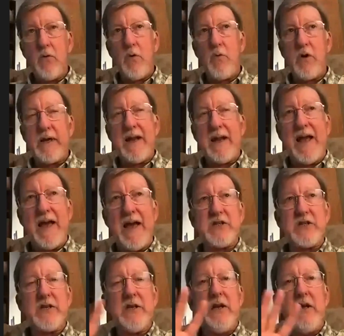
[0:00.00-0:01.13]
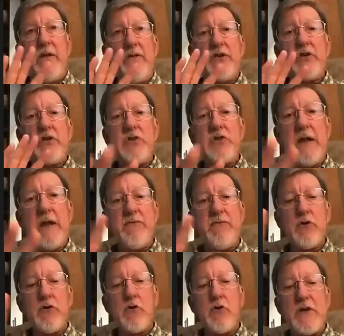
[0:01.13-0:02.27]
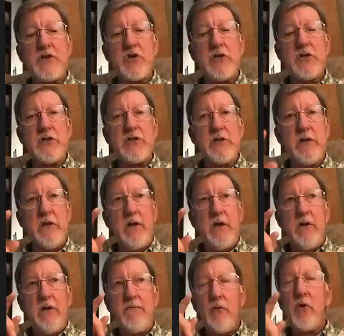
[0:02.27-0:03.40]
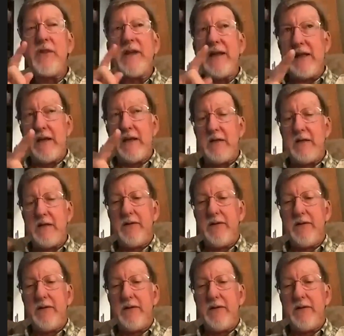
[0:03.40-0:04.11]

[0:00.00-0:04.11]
We're going to ask that you save your questions for the end.